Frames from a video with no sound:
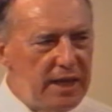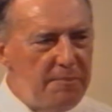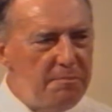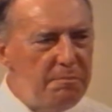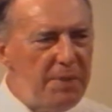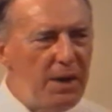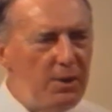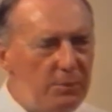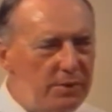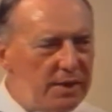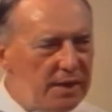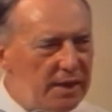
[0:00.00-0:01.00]

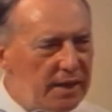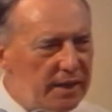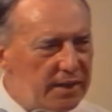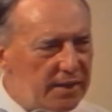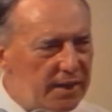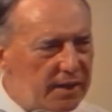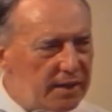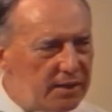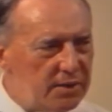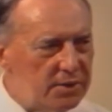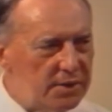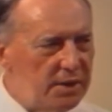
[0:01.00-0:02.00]
impounded like that
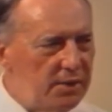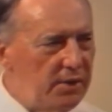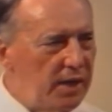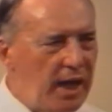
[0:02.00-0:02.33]
continually.